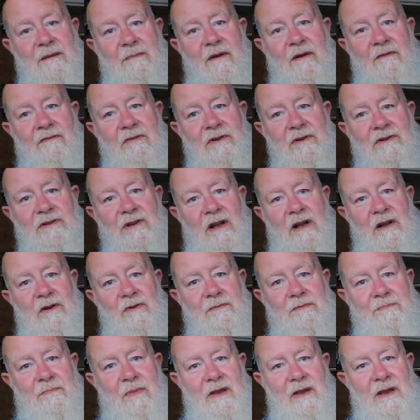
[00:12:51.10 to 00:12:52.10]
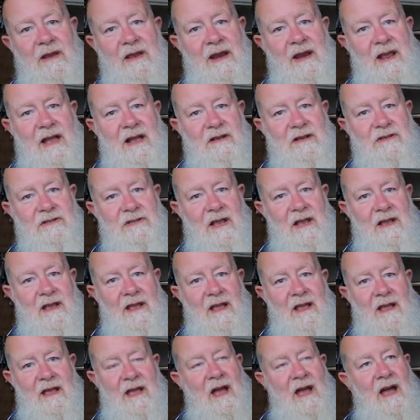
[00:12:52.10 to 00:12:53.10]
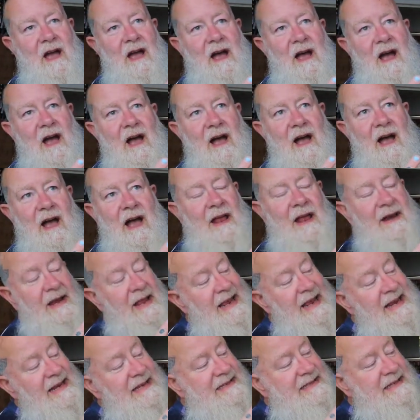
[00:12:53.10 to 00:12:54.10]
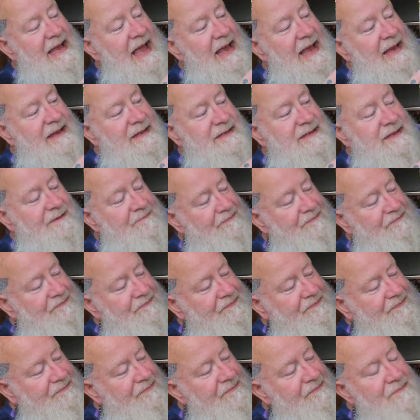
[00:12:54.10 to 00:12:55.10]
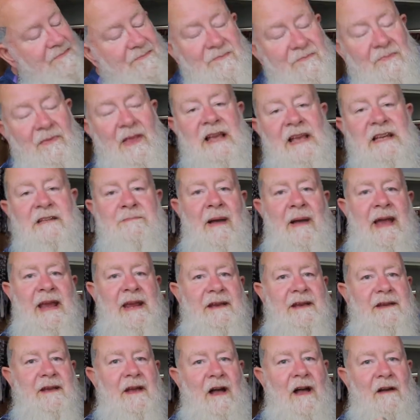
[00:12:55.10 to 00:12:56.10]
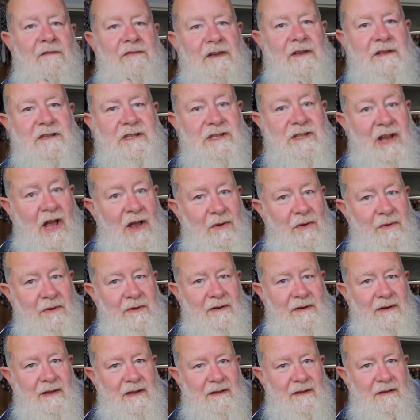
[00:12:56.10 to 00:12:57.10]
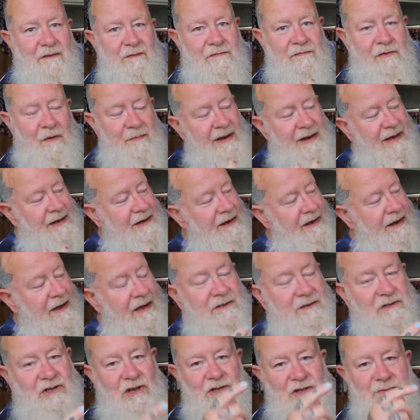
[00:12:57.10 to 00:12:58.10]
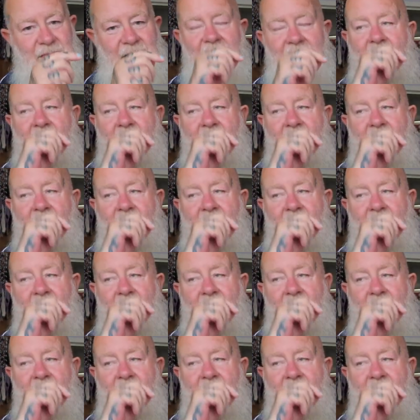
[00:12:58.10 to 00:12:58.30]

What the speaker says: The Mother and Child by Ganesh, and he said it's made of a stone from India, it's